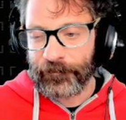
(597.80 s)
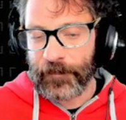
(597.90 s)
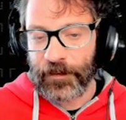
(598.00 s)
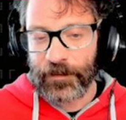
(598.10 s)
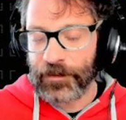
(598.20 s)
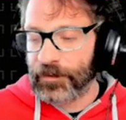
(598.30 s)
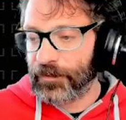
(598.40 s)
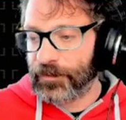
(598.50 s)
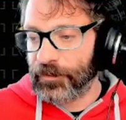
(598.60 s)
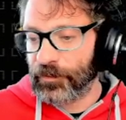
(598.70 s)
So this is
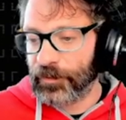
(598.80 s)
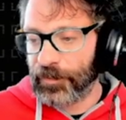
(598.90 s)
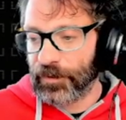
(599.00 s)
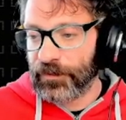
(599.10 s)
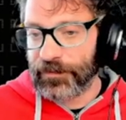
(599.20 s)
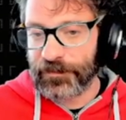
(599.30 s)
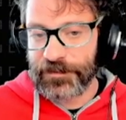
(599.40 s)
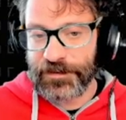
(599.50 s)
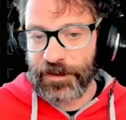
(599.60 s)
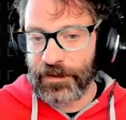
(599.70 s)
the order box
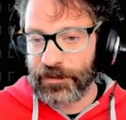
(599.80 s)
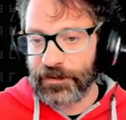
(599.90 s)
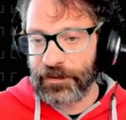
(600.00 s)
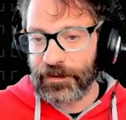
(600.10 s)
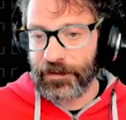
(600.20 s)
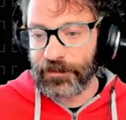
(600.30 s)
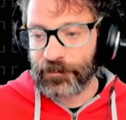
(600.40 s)
down here.